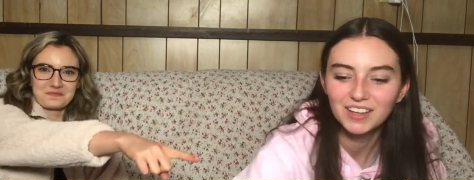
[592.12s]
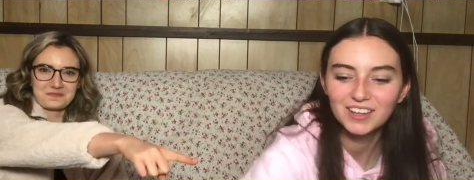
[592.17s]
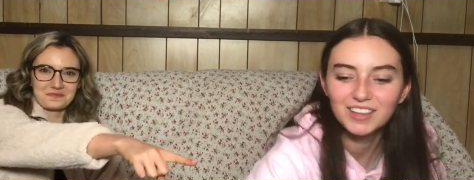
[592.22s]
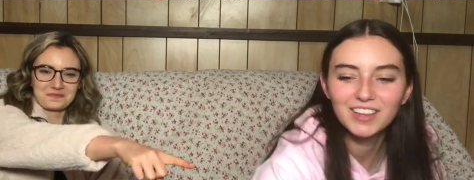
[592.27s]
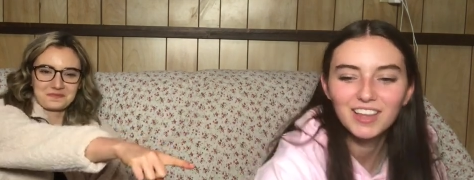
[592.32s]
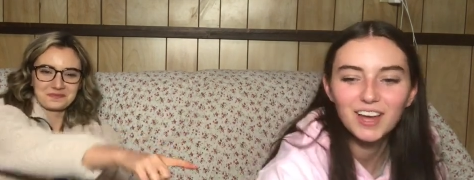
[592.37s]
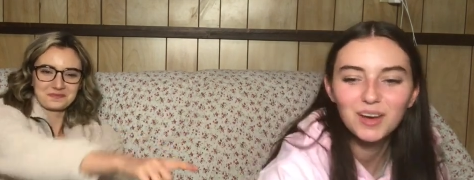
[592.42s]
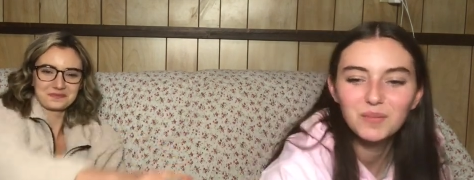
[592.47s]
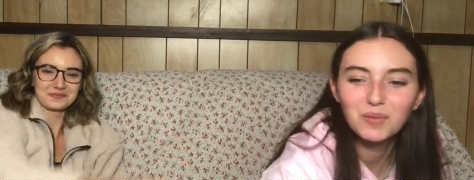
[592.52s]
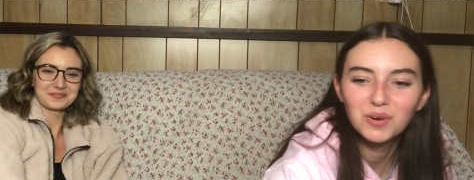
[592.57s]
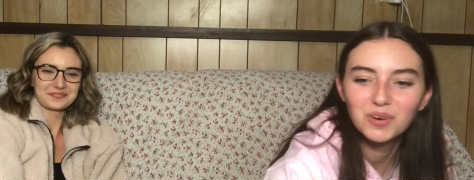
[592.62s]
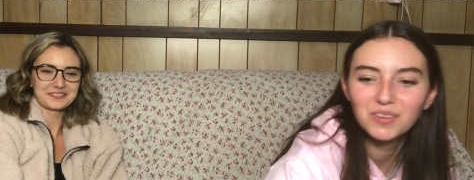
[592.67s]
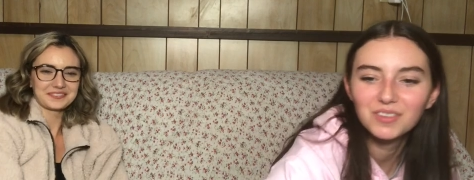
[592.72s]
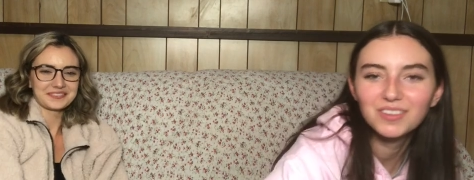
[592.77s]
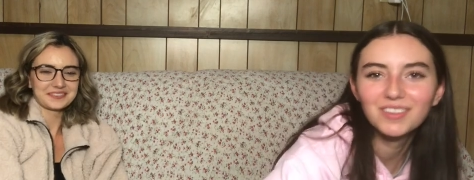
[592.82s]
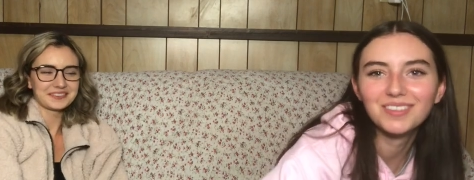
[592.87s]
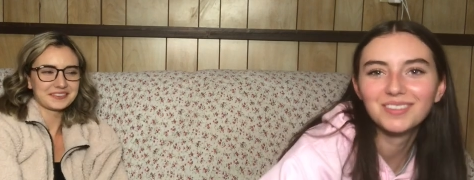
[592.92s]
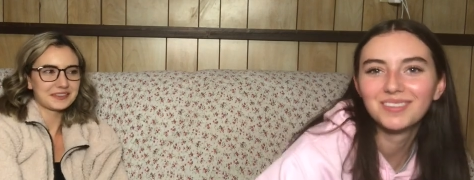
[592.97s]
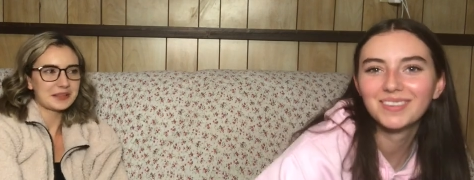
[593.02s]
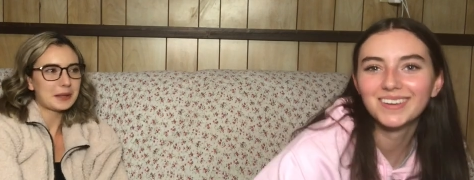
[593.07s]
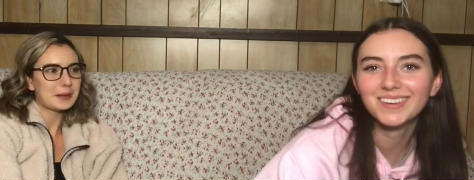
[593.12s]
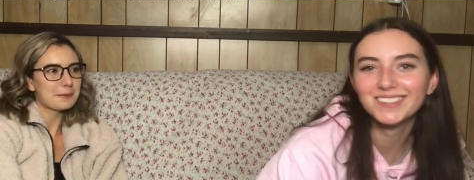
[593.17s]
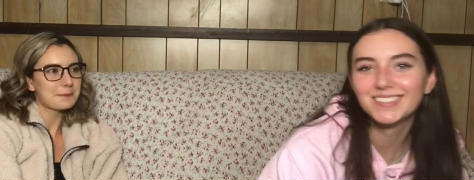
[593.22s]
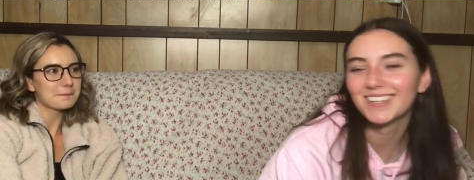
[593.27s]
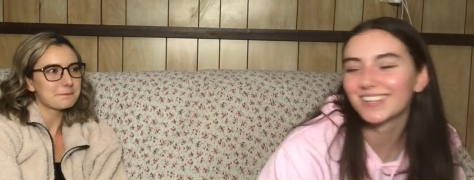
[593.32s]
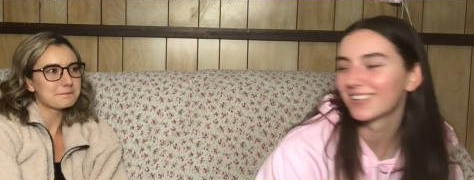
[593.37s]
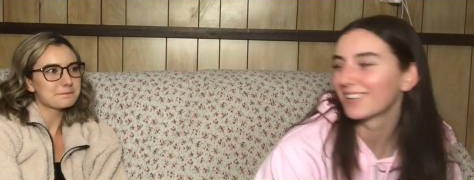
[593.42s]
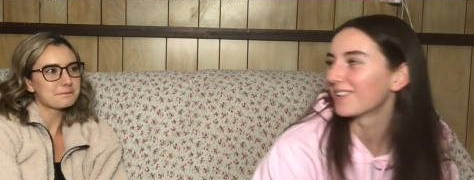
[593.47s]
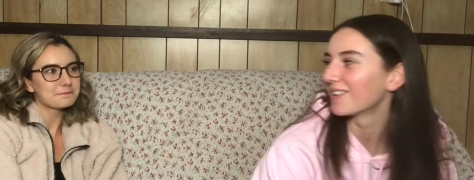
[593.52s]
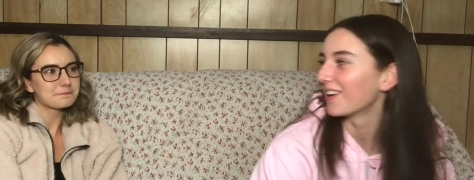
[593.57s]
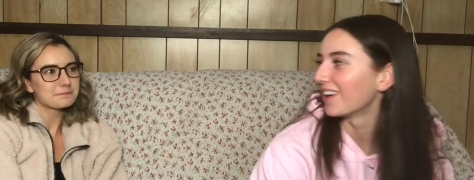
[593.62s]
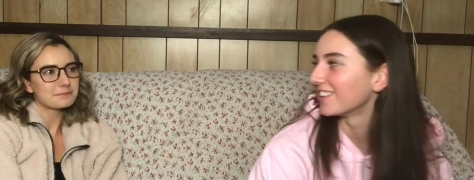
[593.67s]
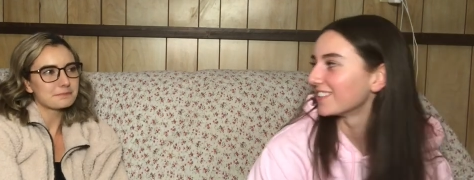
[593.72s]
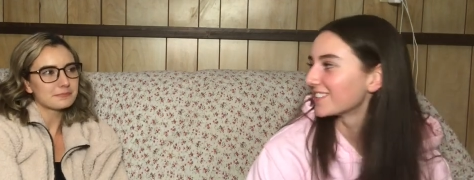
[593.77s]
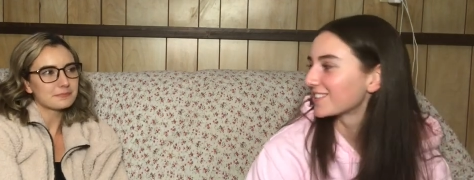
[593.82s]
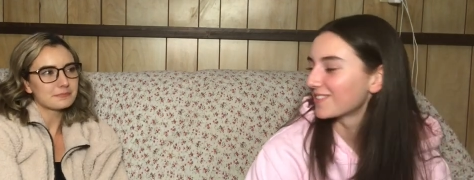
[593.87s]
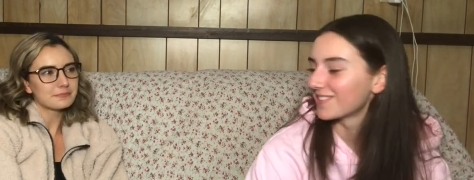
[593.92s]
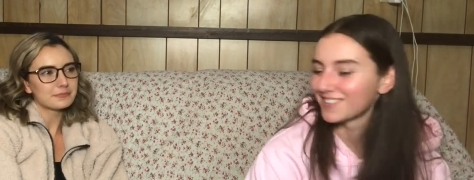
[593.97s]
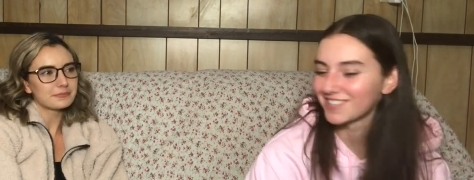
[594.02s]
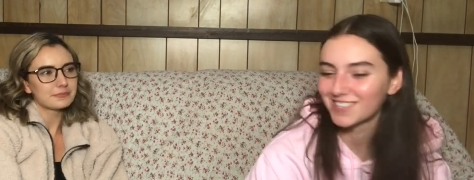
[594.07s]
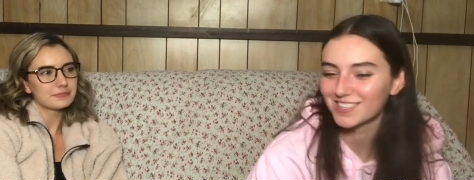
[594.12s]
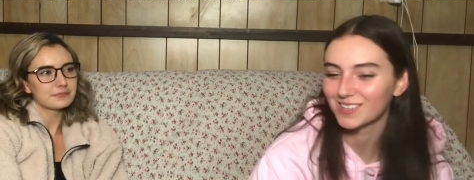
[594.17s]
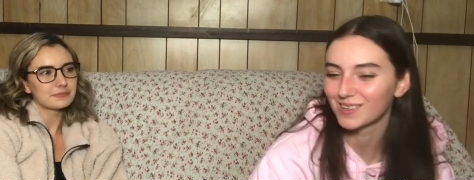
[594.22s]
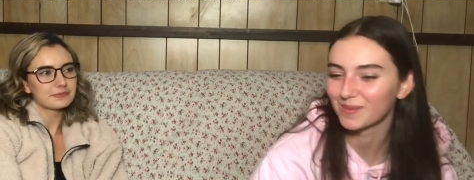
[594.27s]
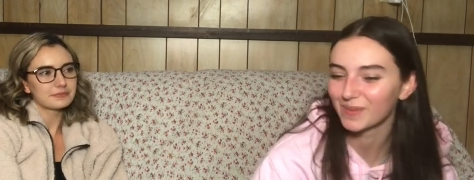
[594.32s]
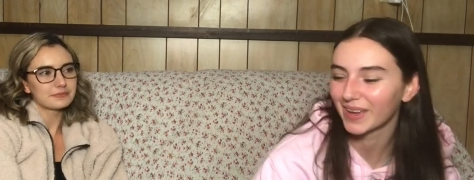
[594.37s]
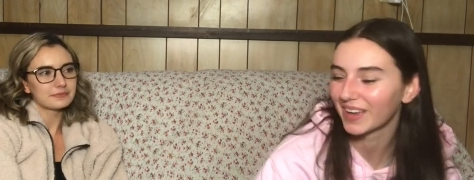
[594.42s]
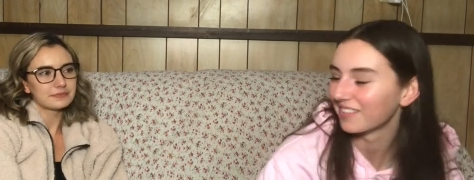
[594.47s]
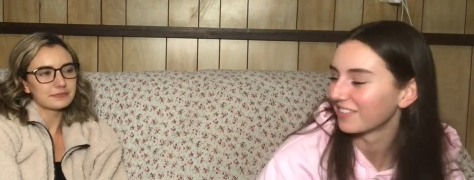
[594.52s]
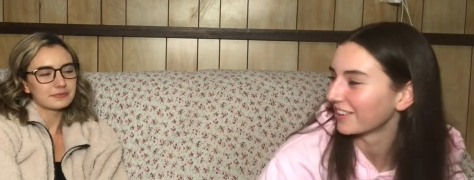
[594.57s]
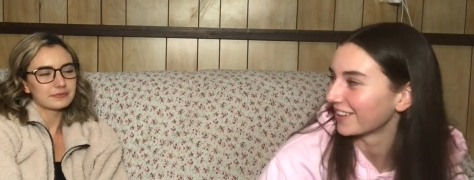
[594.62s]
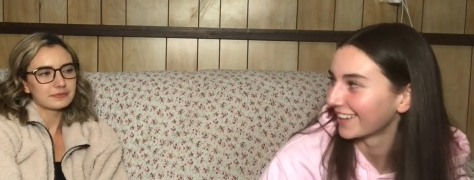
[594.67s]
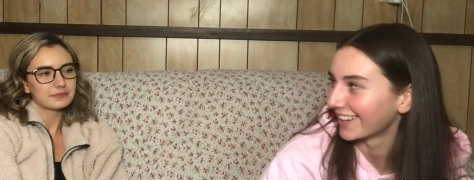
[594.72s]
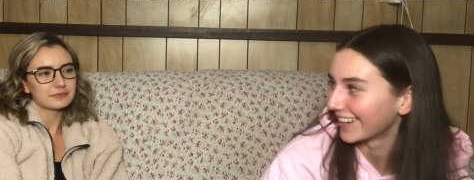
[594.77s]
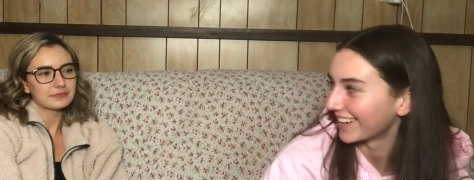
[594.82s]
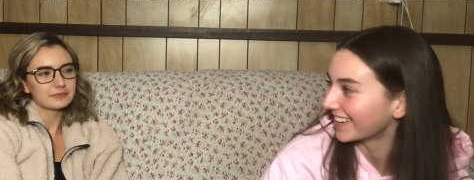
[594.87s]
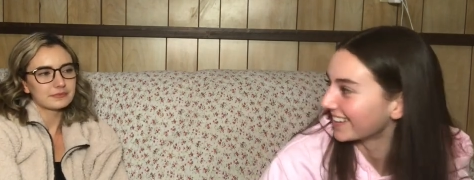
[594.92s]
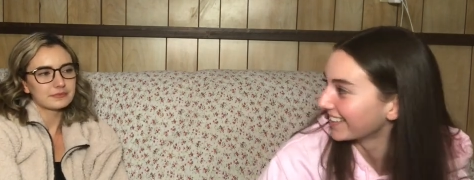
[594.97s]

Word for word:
Speaker 1: Yeah, bro, there's like no consequences of it for her.